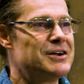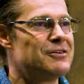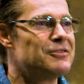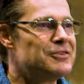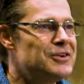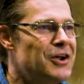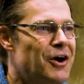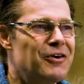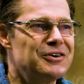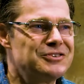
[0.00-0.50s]

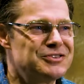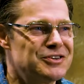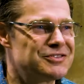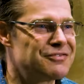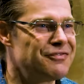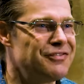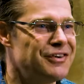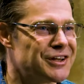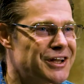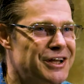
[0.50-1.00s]
don't know, I
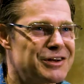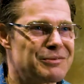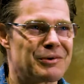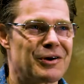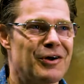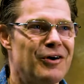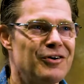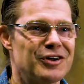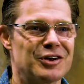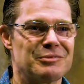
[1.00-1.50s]
just feel like
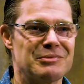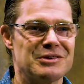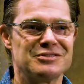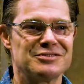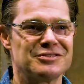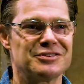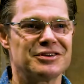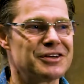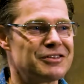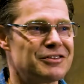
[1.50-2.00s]
we're all going to be
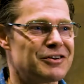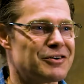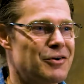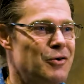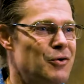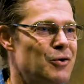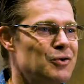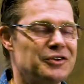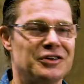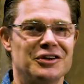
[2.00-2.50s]
sitting there
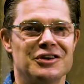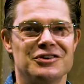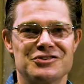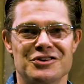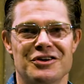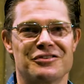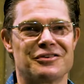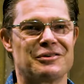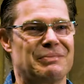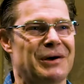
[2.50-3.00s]
holding
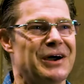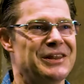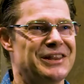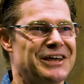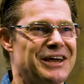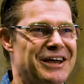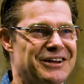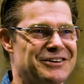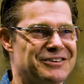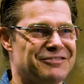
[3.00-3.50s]
each other by
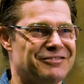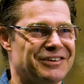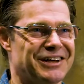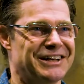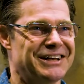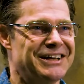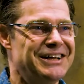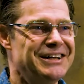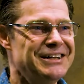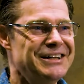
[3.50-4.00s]
the end of
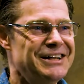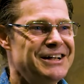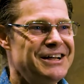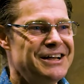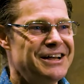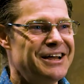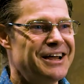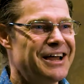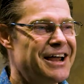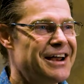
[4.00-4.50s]
it.
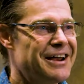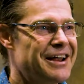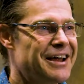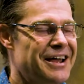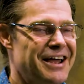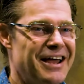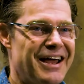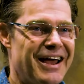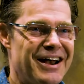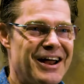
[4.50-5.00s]
And
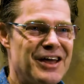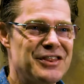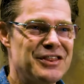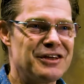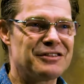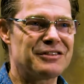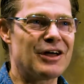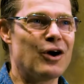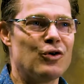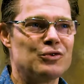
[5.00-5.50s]
I
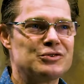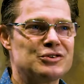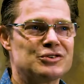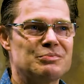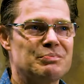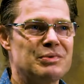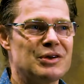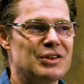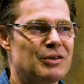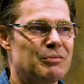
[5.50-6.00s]
think that will
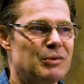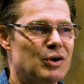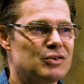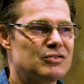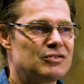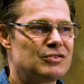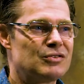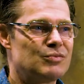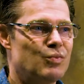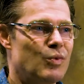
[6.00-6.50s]
just be the
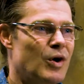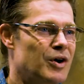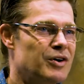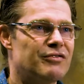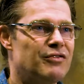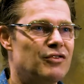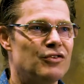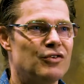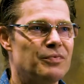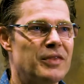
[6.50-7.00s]
most
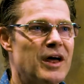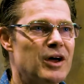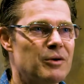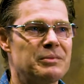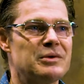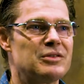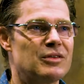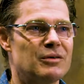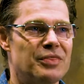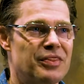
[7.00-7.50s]
wonderful, that
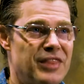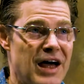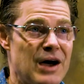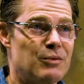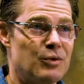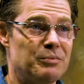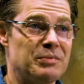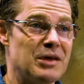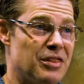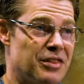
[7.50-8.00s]

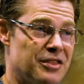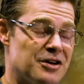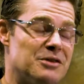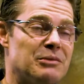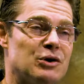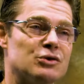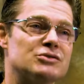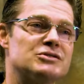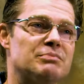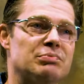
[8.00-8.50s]
will be
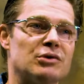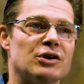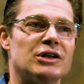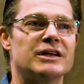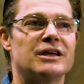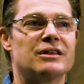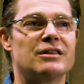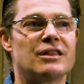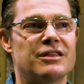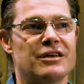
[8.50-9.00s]
the most
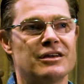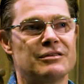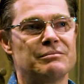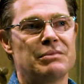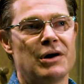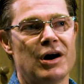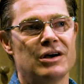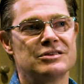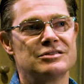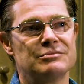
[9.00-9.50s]
brilliant thing
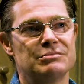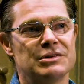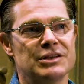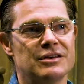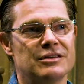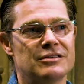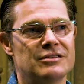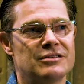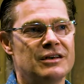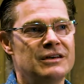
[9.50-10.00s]

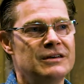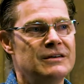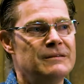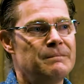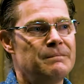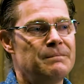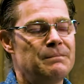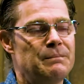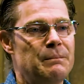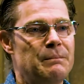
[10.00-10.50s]
possibly, is
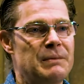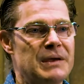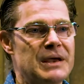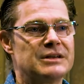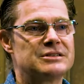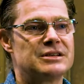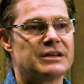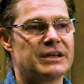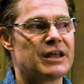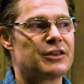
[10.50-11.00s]

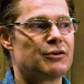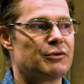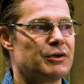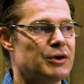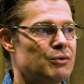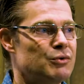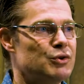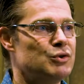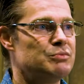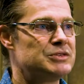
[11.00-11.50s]
being together
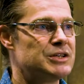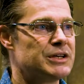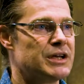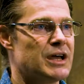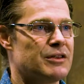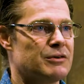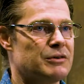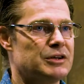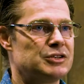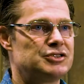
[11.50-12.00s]
in a room
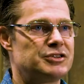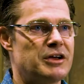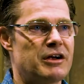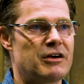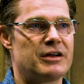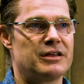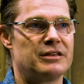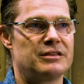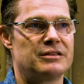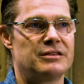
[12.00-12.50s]
together and
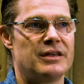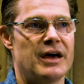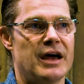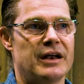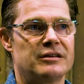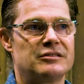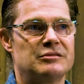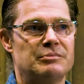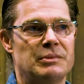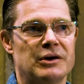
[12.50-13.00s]
sharing
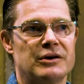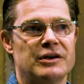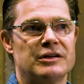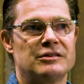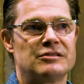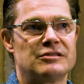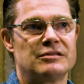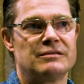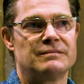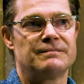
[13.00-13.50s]
that
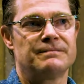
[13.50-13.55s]
experience.